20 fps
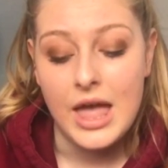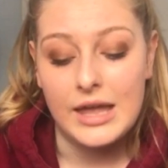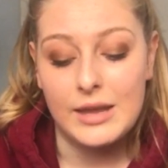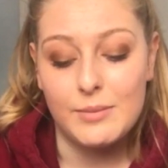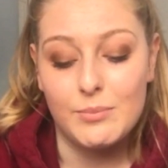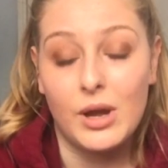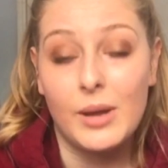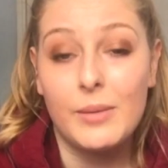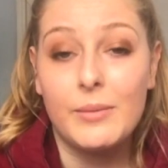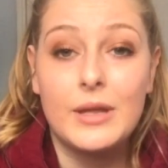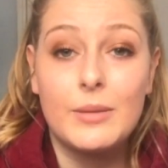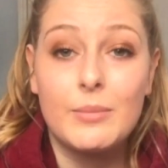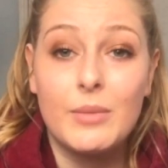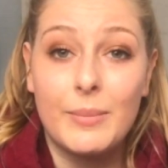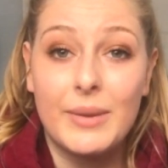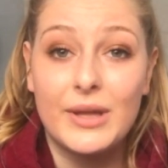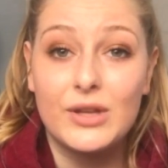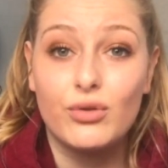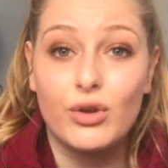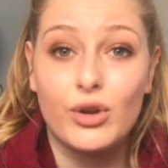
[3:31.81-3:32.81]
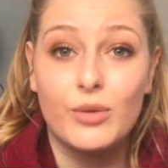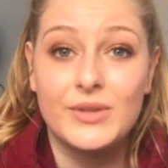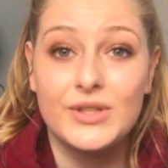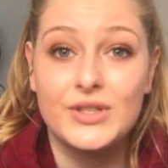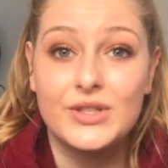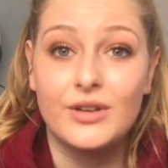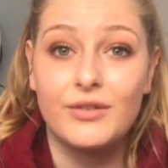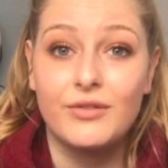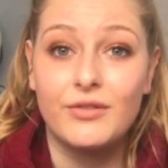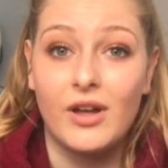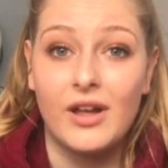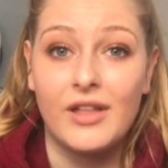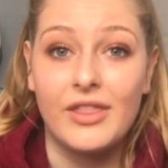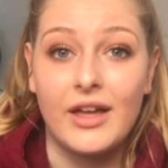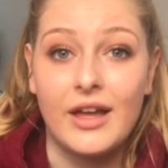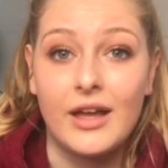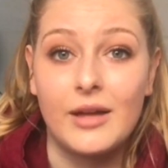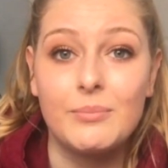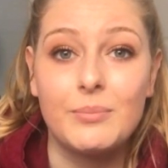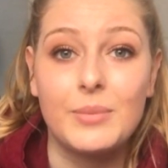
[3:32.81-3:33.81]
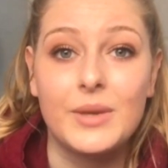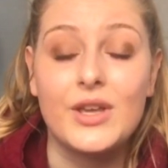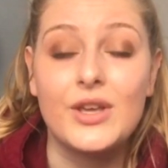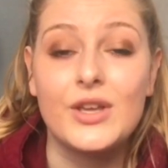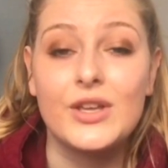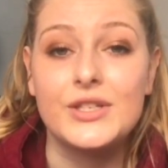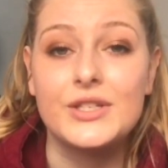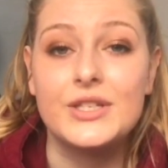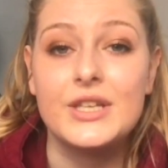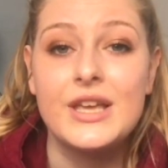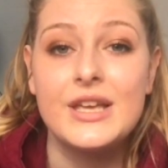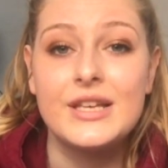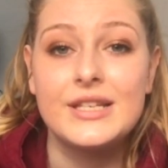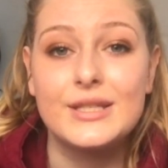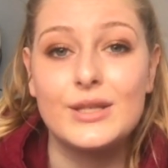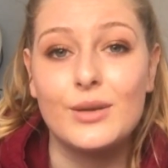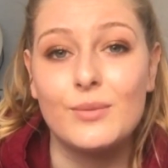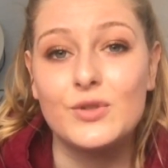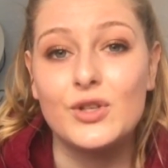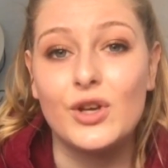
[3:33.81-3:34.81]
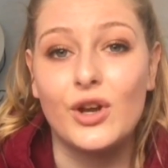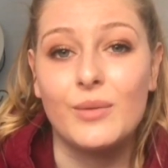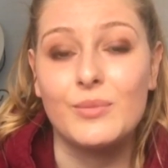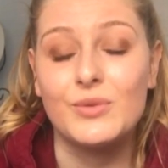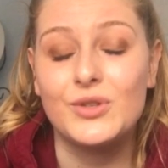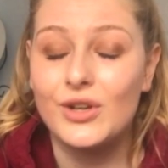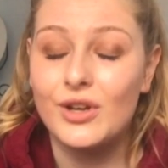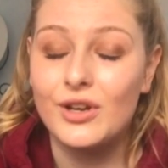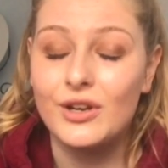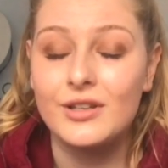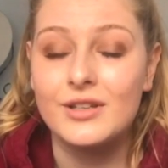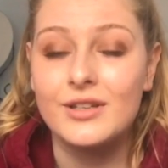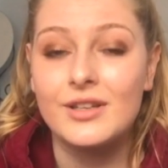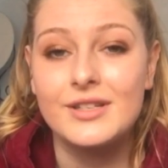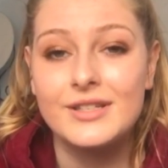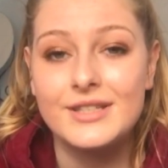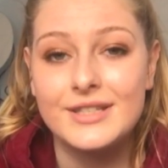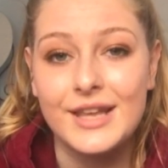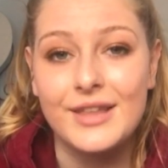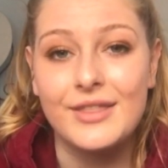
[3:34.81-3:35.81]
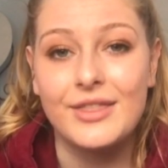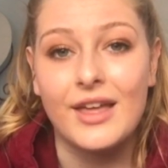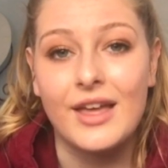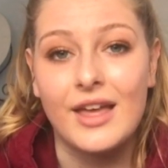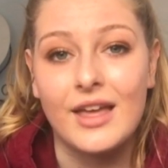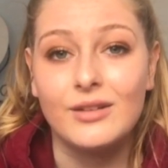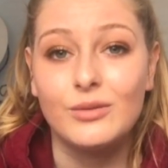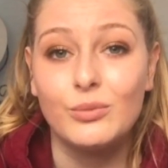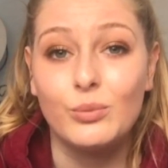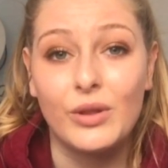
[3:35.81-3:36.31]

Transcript: in my bedroom and stuff like that, because sometimes you're going to sit there,